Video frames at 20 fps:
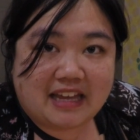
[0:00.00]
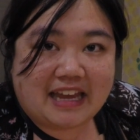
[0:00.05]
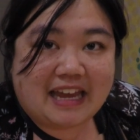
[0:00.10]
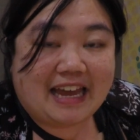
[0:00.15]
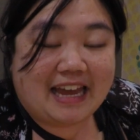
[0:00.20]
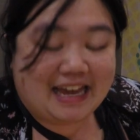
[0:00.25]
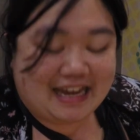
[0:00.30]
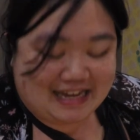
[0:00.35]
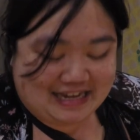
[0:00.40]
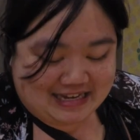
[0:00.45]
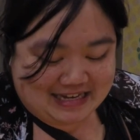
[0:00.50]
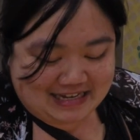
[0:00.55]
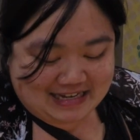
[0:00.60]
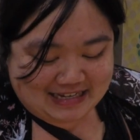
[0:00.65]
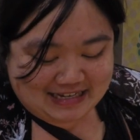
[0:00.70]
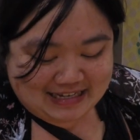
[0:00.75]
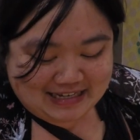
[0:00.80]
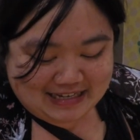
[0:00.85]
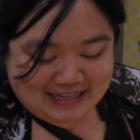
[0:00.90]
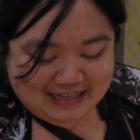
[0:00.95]
Yeah.
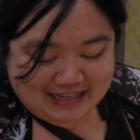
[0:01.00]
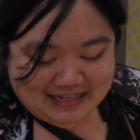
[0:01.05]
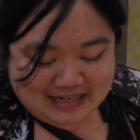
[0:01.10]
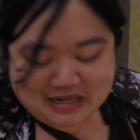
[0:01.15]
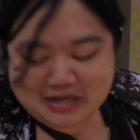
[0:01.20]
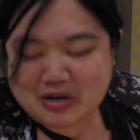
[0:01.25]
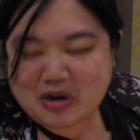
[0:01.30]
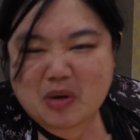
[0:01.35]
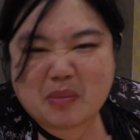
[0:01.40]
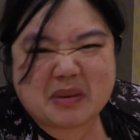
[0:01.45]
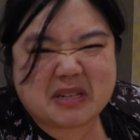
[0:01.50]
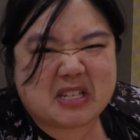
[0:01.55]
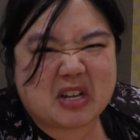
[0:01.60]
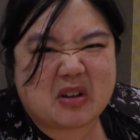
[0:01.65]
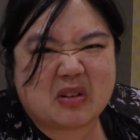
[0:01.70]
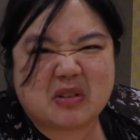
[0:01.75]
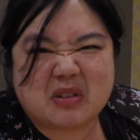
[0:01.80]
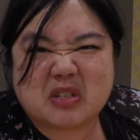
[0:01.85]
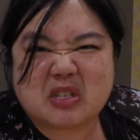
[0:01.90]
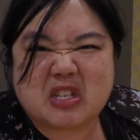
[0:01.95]
No
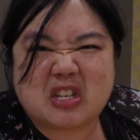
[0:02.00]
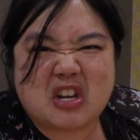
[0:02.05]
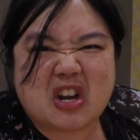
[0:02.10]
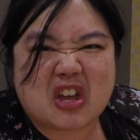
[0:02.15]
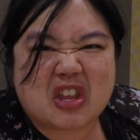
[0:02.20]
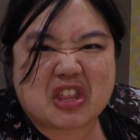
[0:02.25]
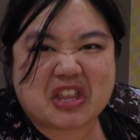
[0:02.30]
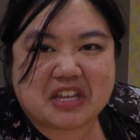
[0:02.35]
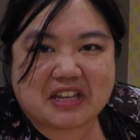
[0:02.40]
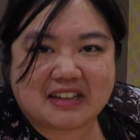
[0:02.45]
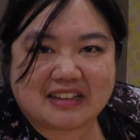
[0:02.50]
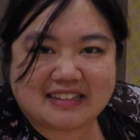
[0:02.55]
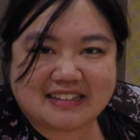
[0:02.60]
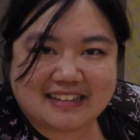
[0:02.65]
McDonald's, nothing.